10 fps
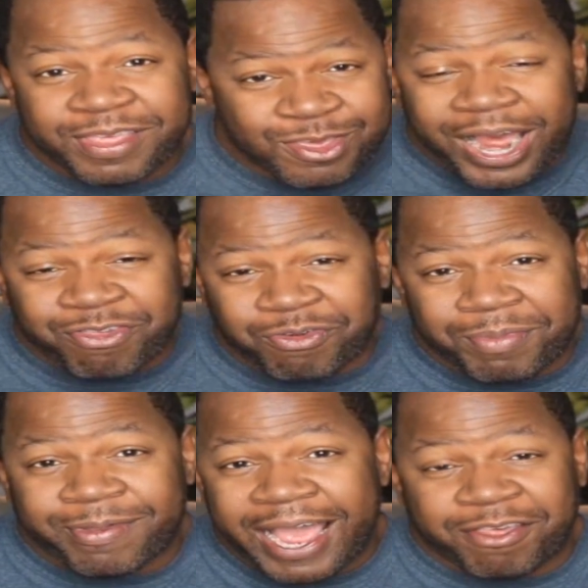You guys
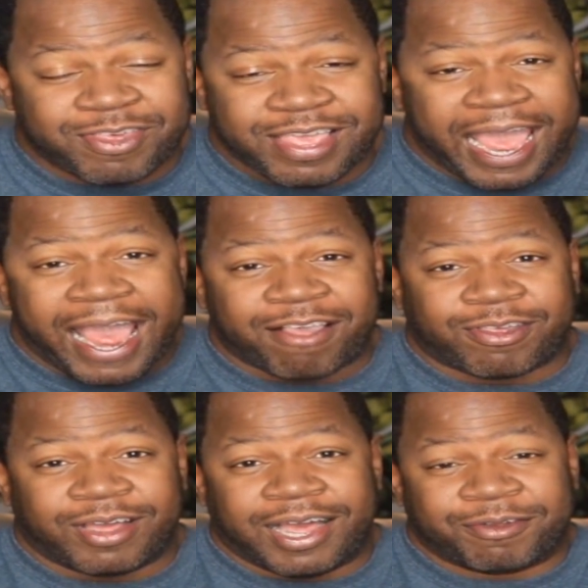remember that. She asked
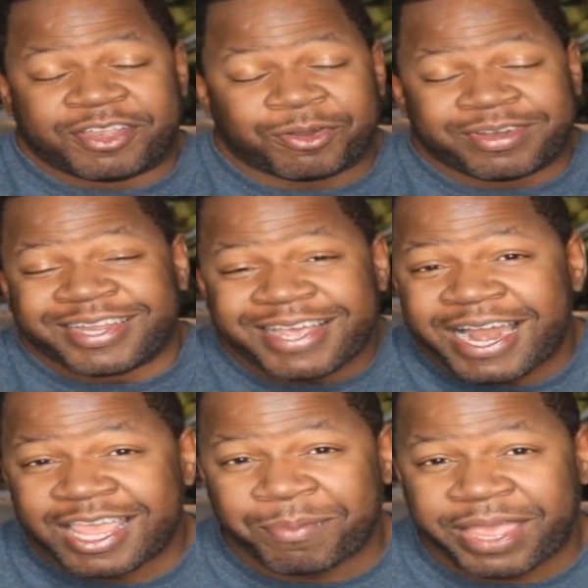uh, Tilda to
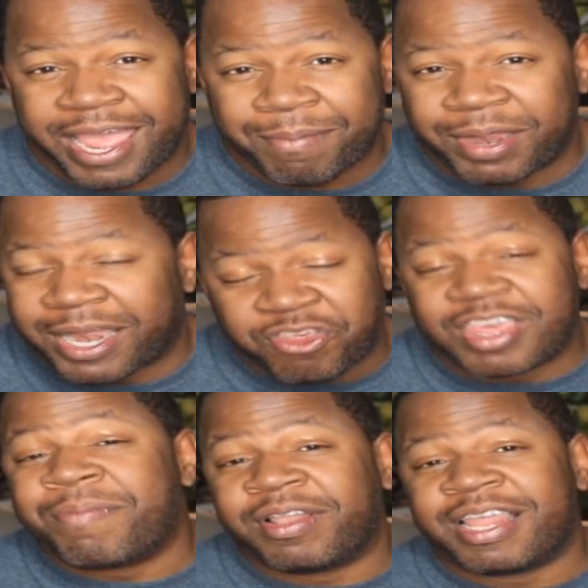cut M K because she
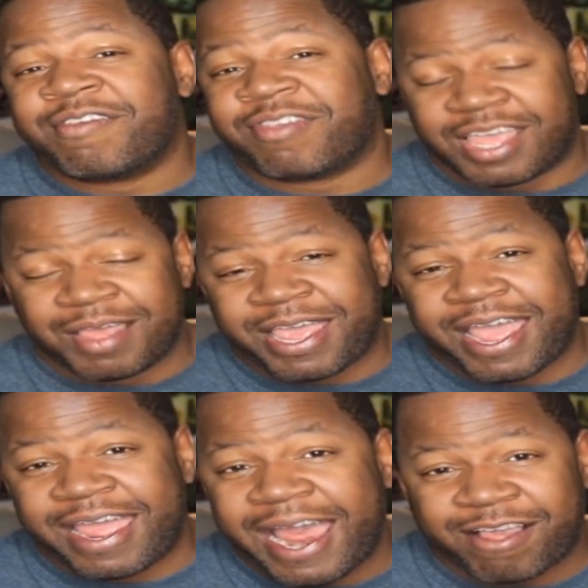believes that M
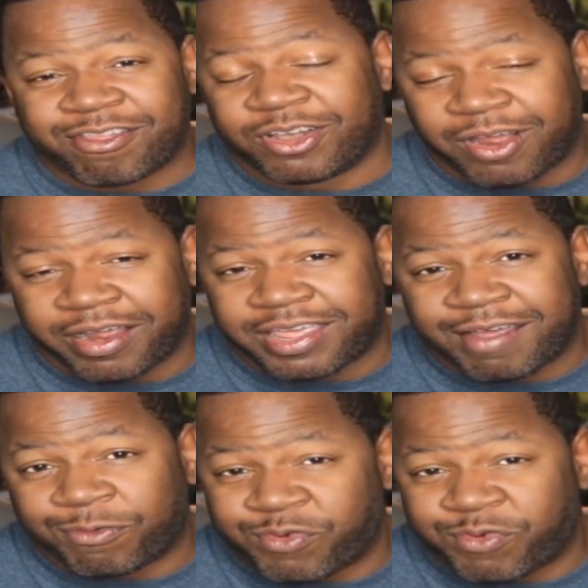K has the dark gift,